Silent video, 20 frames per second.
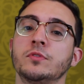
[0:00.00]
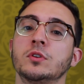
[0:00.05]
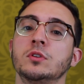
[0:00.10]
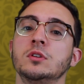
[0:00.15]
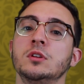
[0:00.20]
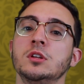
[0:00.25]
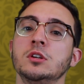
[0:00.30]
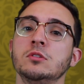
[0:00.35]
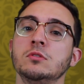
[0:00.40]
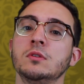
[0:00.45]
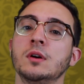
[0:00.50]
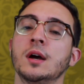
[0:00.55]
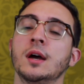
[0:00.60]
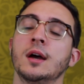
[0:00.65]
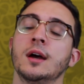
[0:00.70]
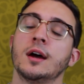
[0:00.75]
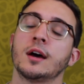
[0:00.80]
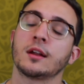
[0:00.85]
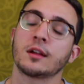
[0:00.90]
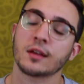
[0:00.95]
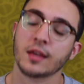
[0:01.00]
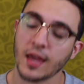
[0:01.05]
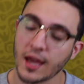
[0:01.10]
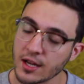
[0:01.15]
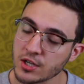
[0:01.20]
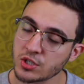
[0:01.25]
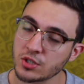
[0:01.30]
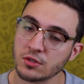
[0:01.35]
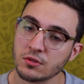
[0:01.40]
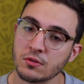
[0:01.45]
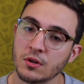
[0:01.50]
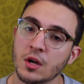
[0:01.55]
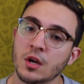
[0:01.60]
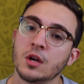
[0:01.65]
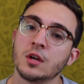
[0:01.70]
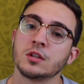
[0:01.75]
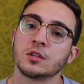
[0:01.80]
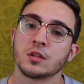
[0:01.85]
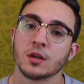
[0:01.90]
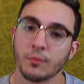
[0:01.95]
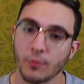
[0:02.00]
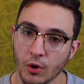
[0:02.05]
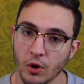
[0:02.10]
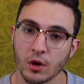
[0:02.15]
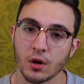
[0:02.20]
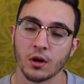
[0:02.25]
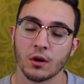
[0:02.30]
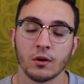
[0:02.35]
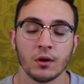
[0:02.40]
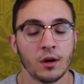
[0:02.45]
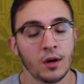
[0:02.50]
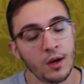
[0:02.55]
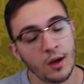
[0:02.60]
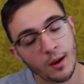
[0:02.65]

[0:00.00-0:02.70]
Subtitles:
if you're new, and I'll catch you tomorrow.